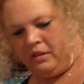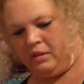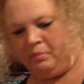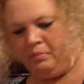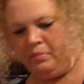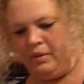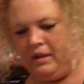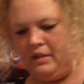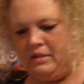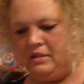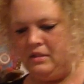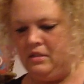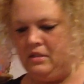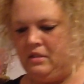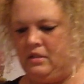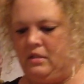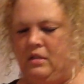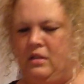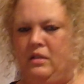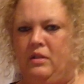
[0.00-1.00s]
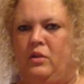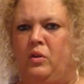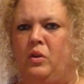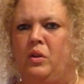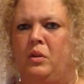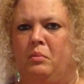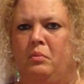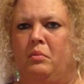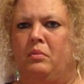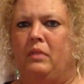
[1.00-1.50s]
the best, or
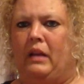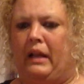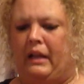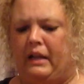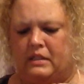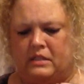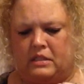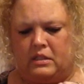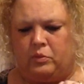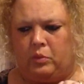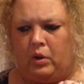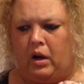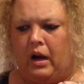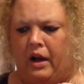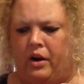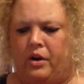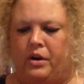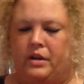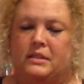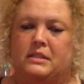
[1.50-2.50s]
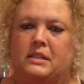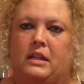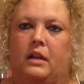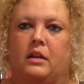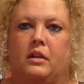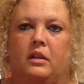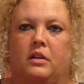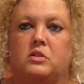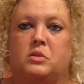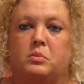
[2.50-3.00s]
the, like I said, well, I already
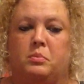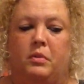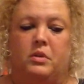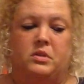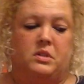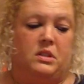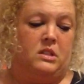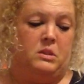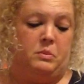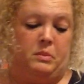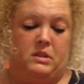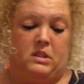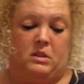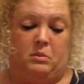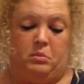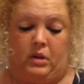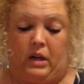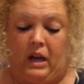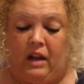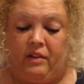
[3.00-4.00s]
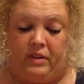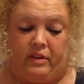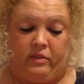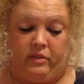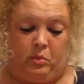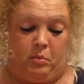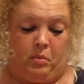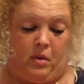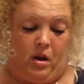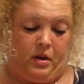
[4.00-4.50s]
said, that was the most expensive book I've
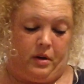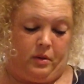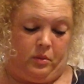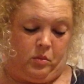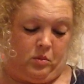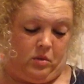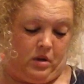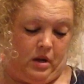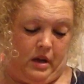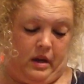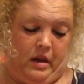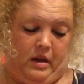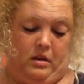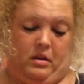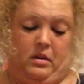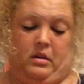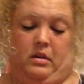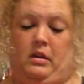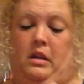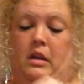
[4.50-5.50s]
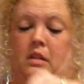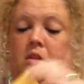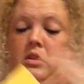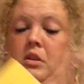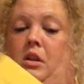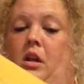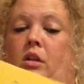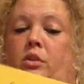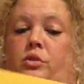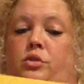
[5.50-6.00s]
ever bought at the
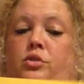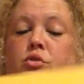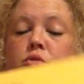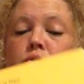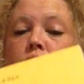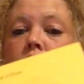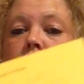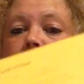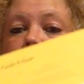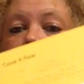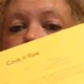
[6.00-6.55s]
dollar store.